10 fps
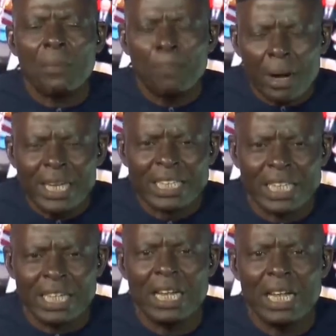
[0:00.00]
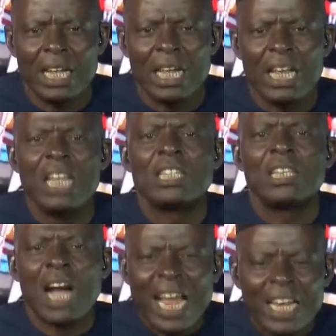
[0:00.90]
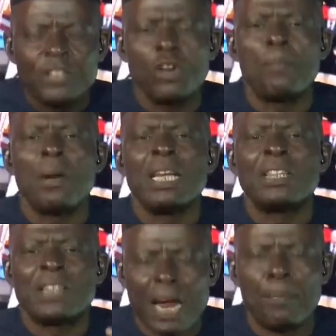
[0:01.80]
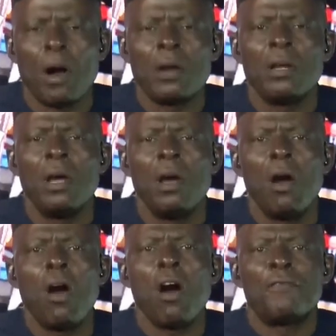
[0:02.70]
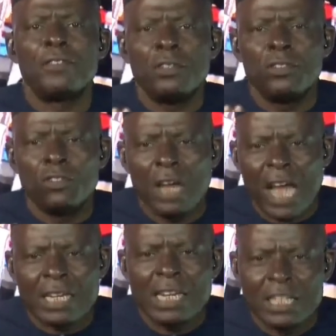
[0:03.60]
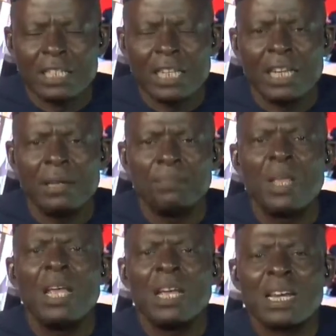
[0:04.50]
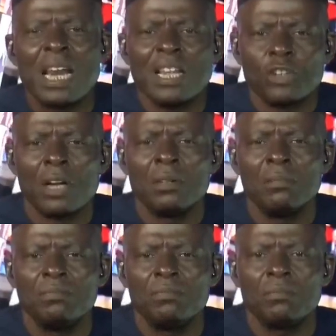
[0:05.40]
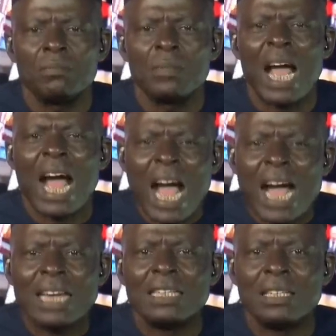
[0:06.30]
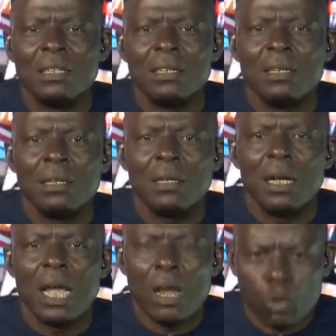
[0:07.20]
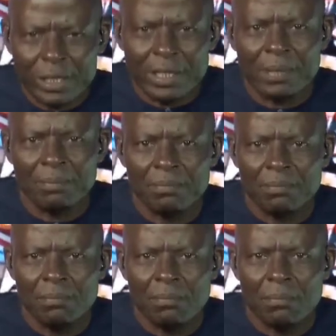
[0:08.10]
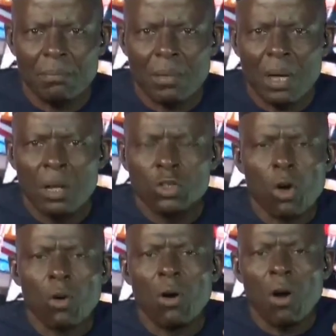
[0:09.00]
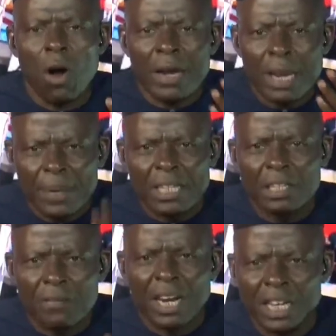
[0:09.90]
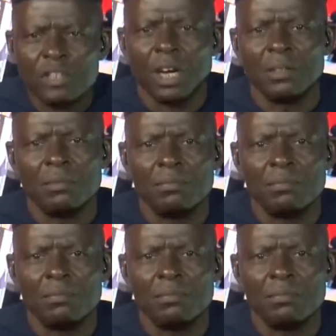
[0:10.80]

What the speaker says: polity is hinged upon the tripod of ethnicity, religion, and equity. So on the basis of religion,